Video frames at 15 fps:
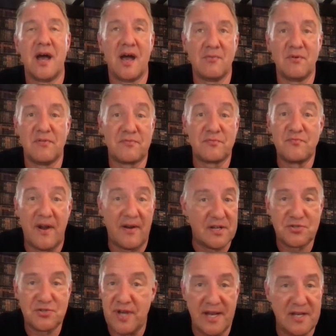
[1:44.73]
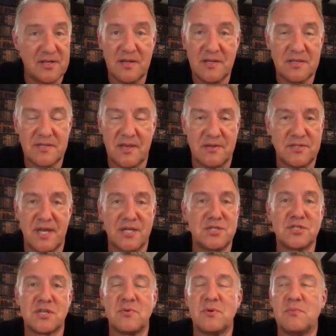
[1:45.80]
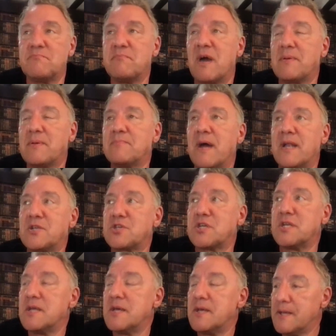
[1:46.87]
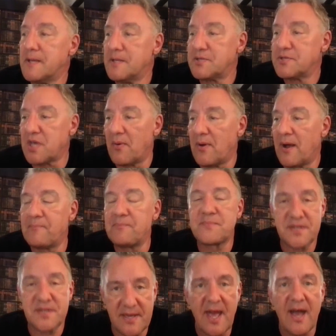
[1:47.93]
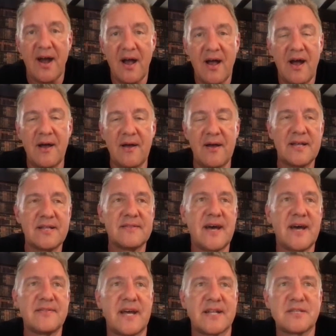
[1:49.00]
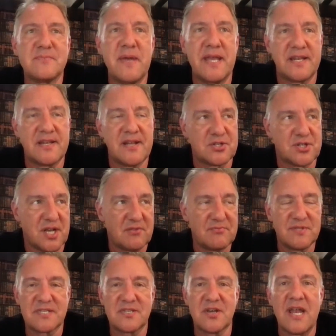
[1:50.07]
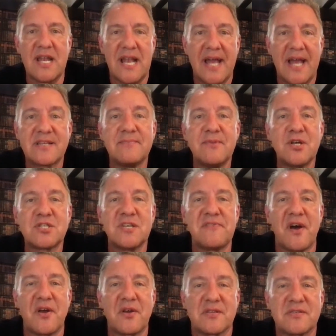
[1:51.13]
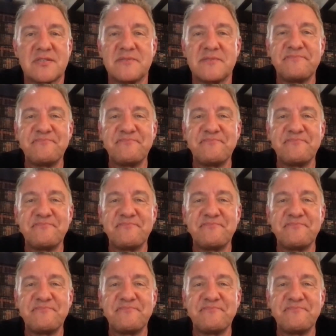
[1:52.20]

with various trade associations that we'll maybe mention. So yeah, that's me in a nutshell. Design led, commercially focused.